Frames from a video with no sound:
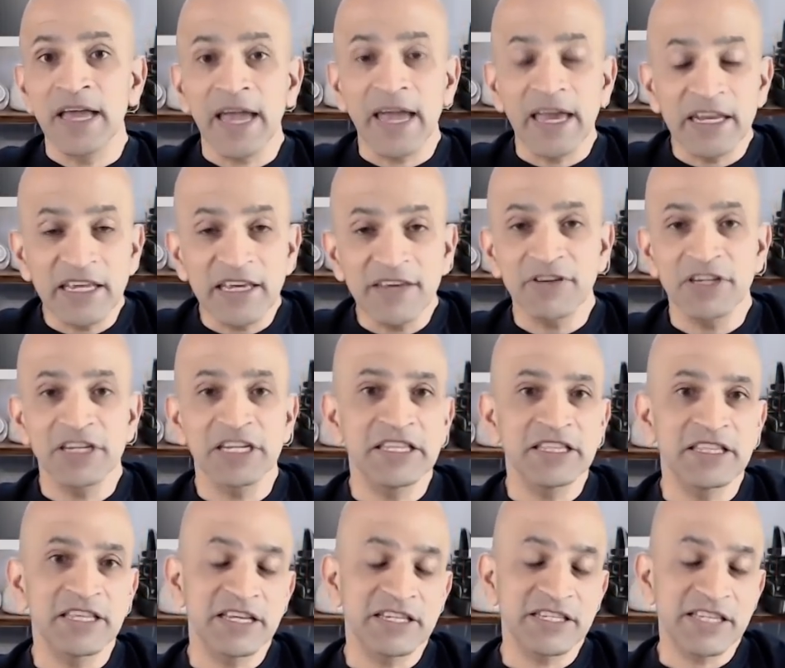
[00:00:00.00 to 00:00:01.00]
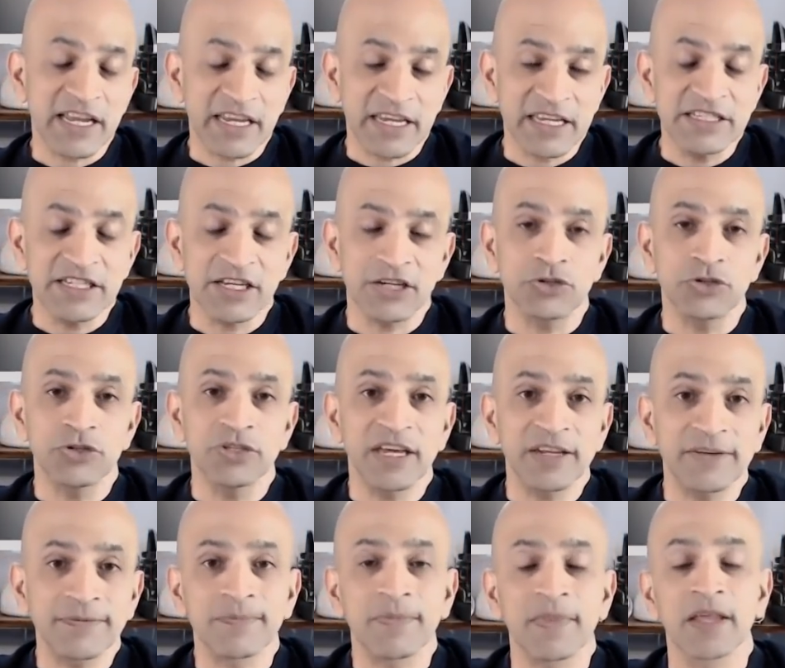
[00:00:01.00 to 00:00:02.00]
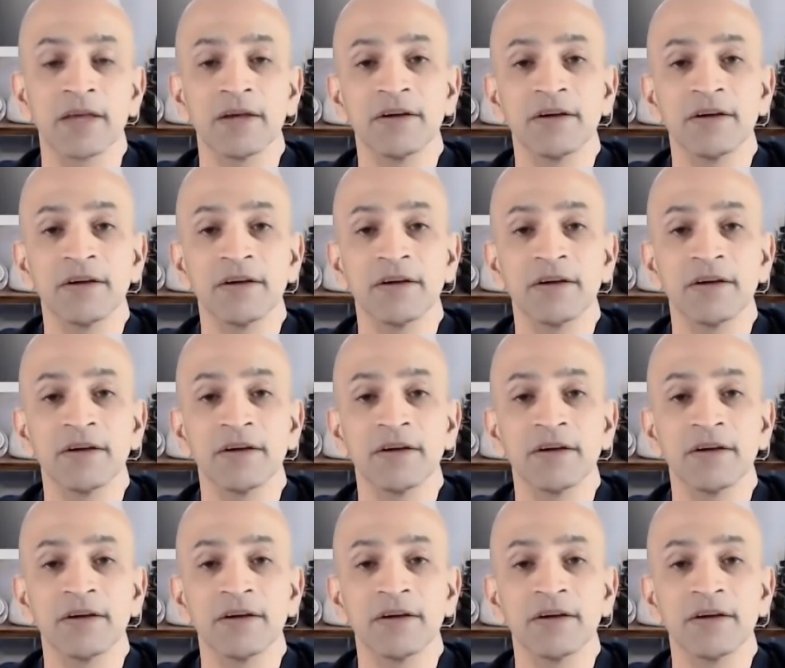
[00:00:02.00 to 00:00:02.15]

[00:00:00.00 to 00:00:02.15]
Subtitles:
And even in this, I can tell you that